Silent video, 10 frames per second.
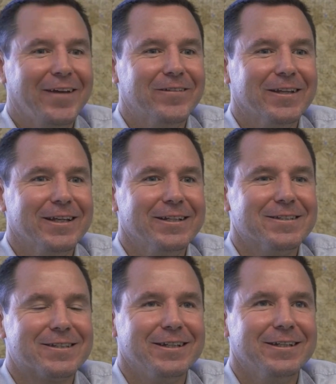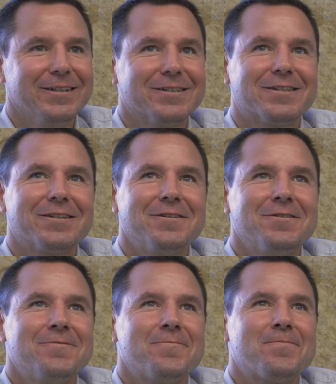Even these, these
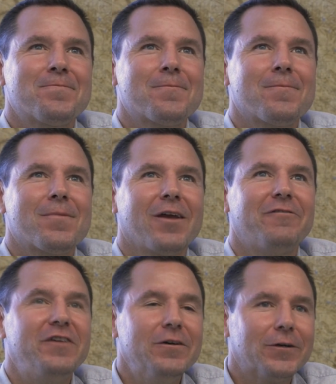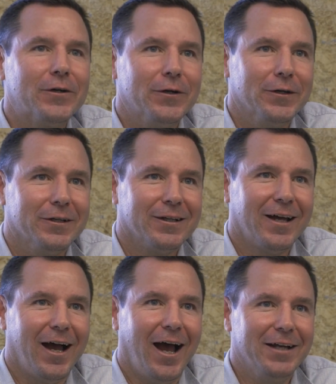feel-good
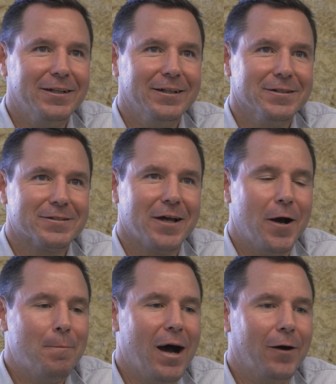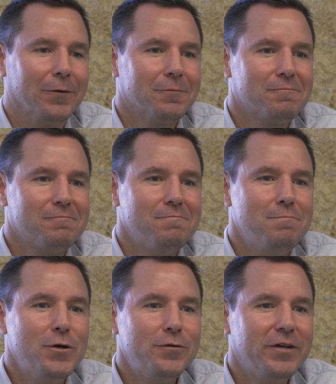ideas about
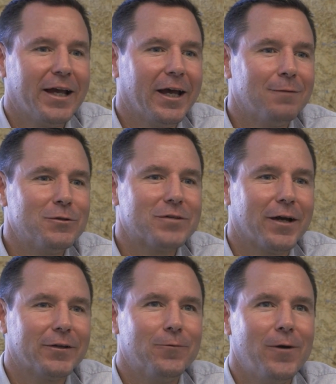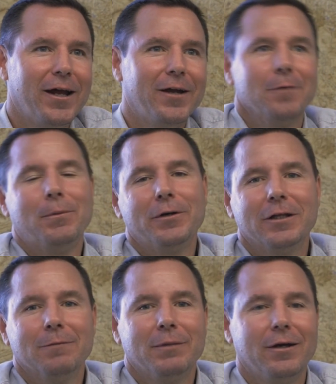moving animals out of the way or
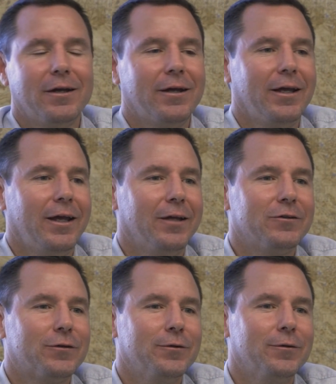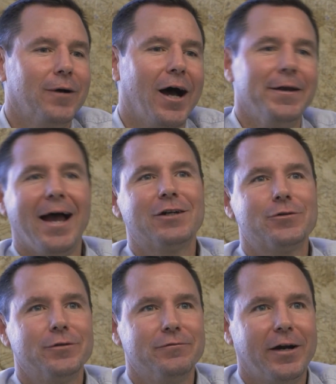putting them into a
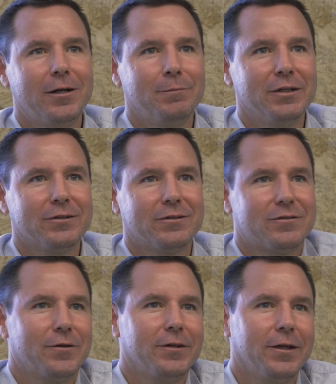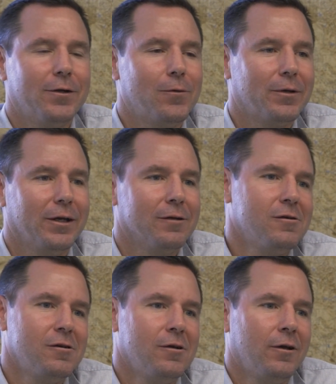natural environment so that they don't get
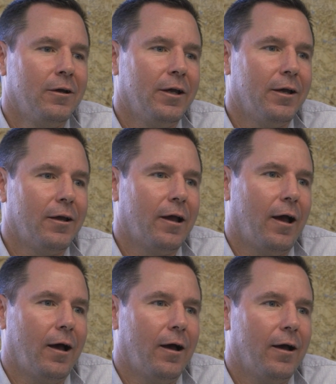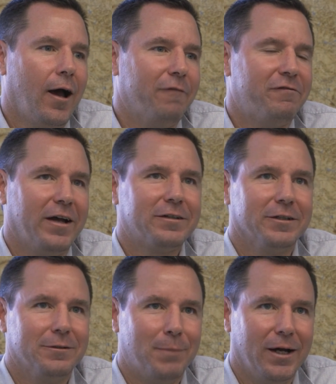uh,
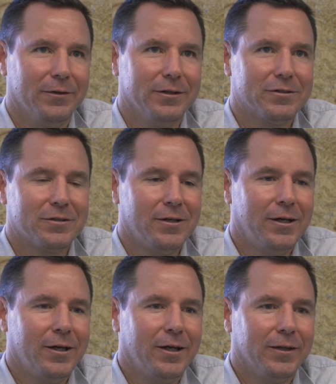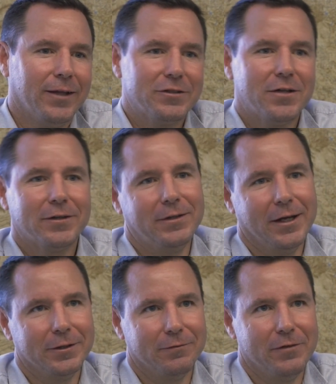affected by this. That's not
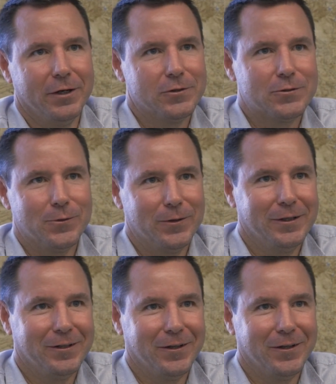the end of their story.